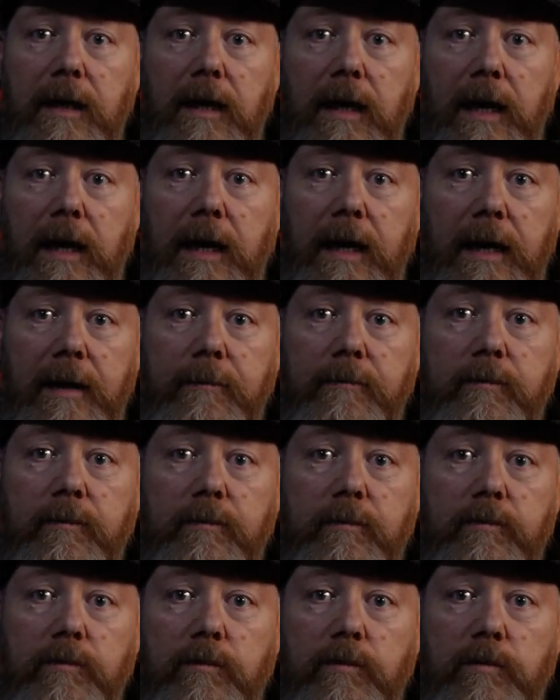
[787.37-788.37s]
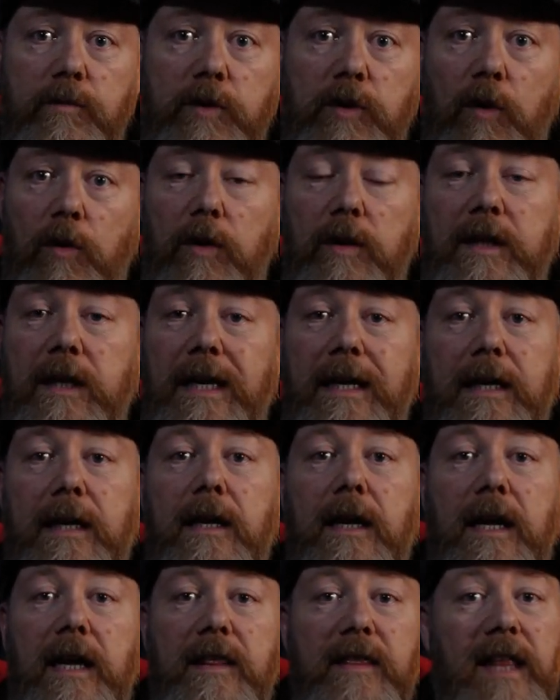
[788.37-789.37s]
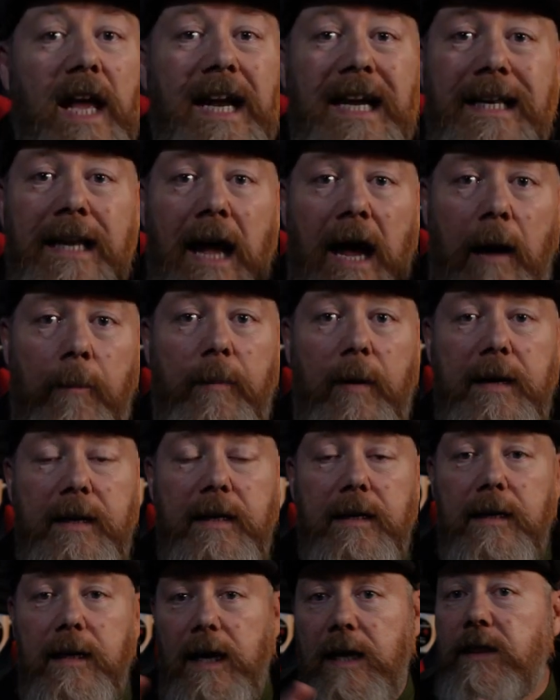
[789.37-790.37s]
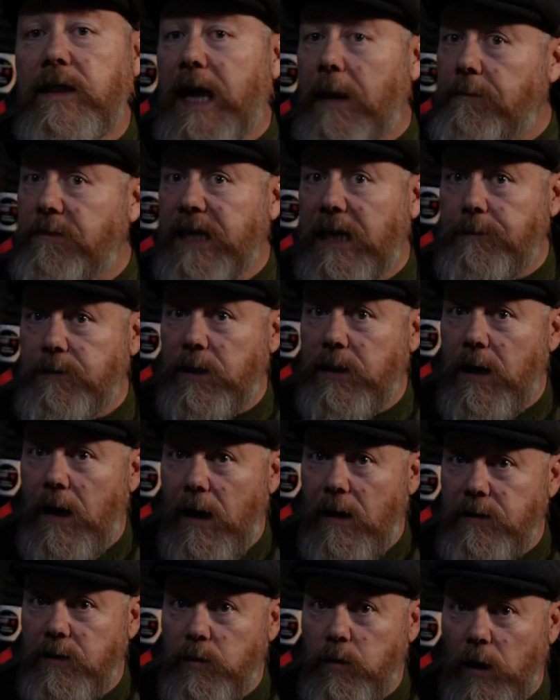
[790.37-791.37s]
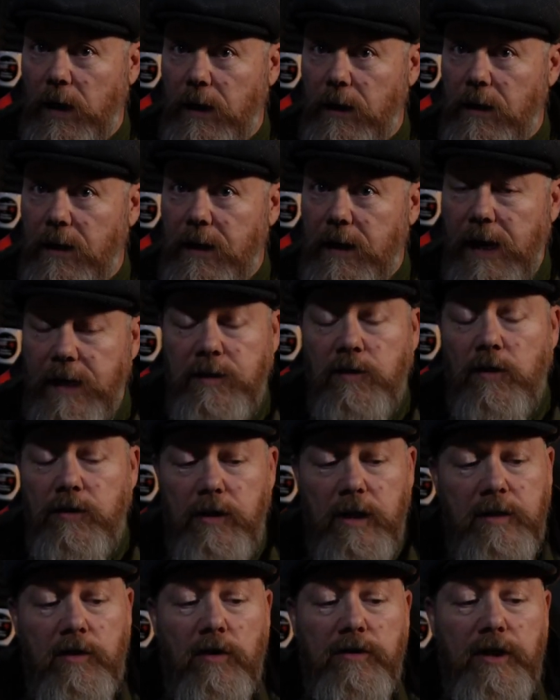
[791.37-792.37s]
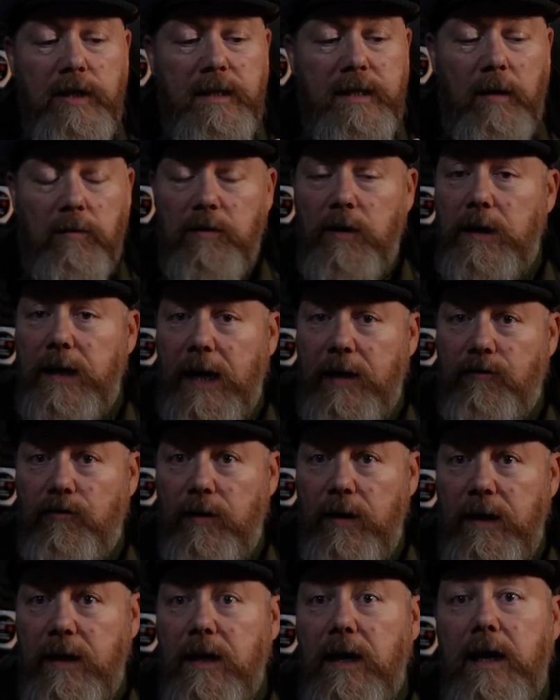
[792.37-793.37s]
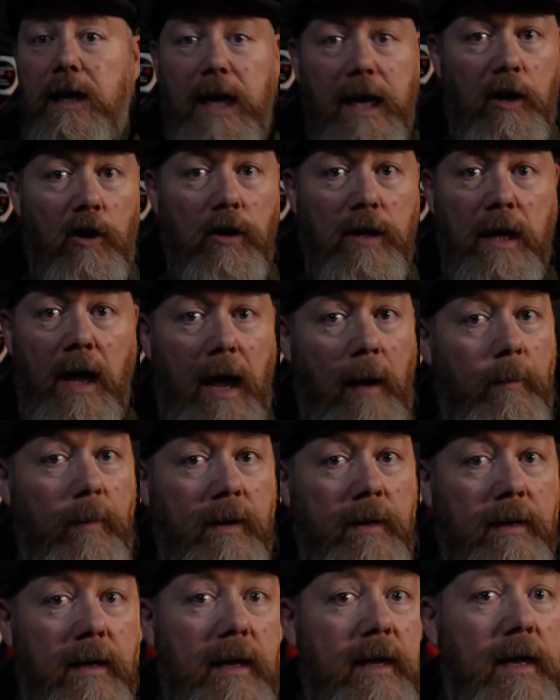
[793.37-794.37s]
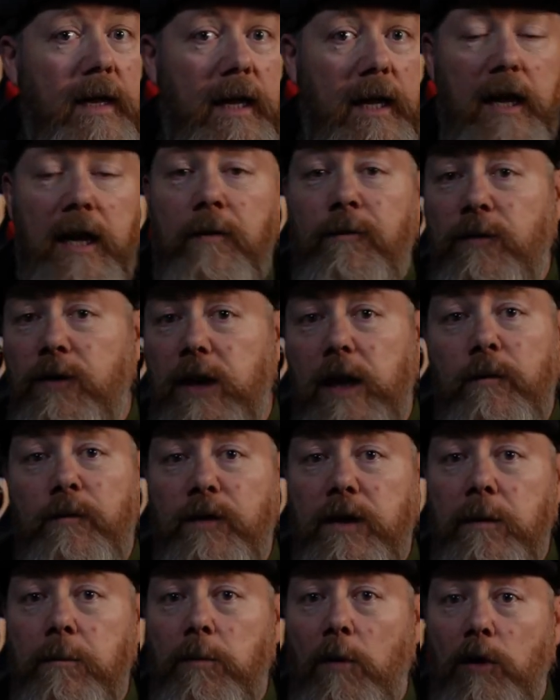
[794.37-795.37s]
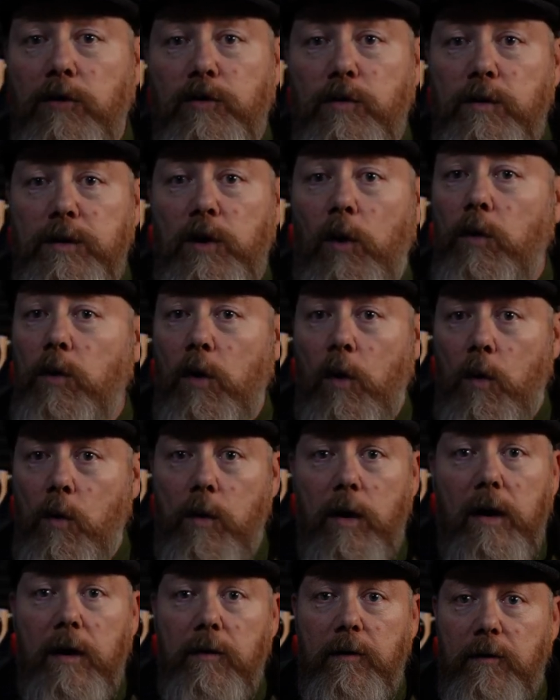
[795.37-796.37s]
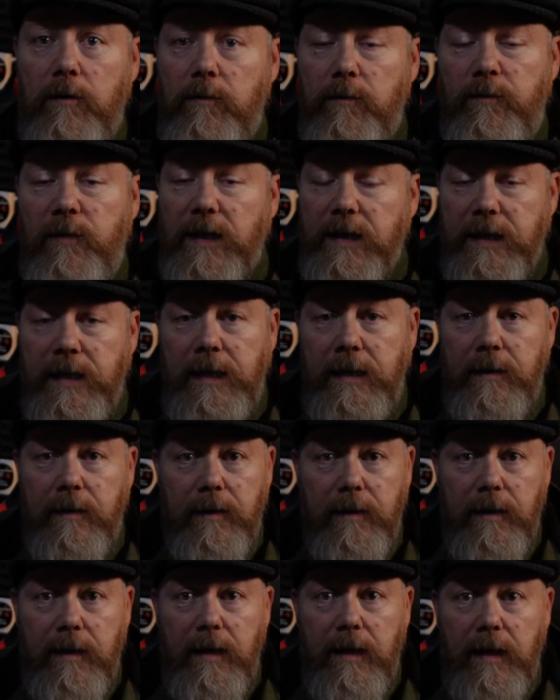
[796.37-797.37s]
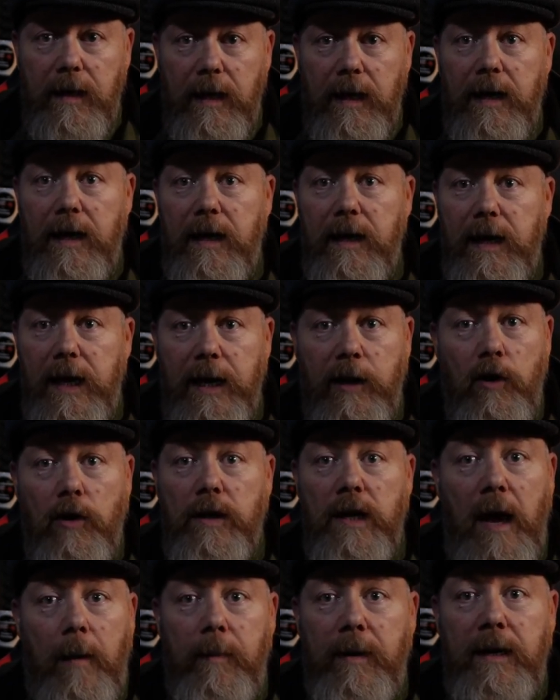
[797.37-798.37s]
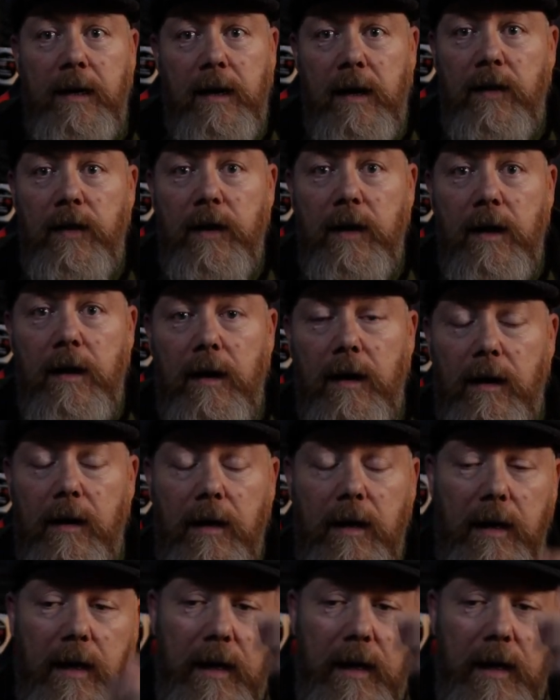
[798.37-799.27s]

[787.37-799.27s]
Um, so that can happen in them types of cars as well. It's not it's not just down to electric. It could happen if if the modules all go funny. Uh, it could happen in another car.